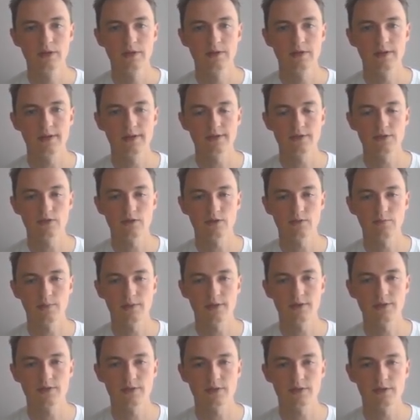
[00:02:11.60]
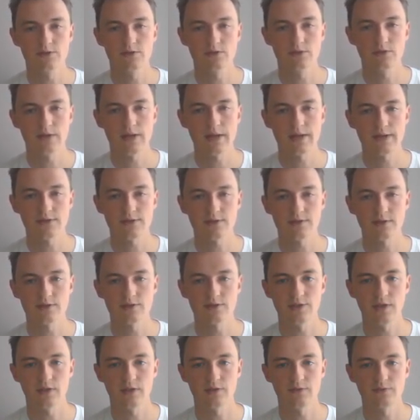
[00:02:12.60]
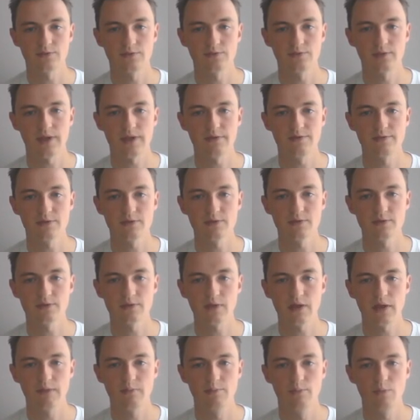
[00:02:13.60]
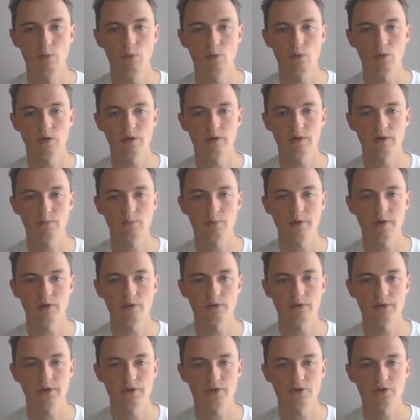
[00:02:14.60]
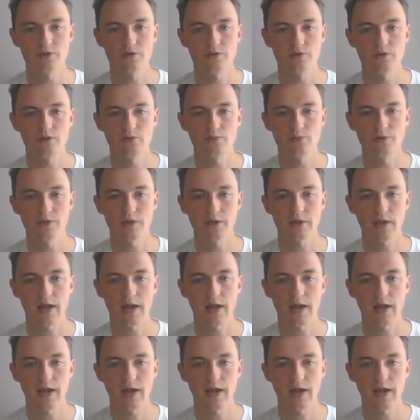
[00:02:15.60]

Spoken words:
The installed base is less a set of givens and more the preconditions which can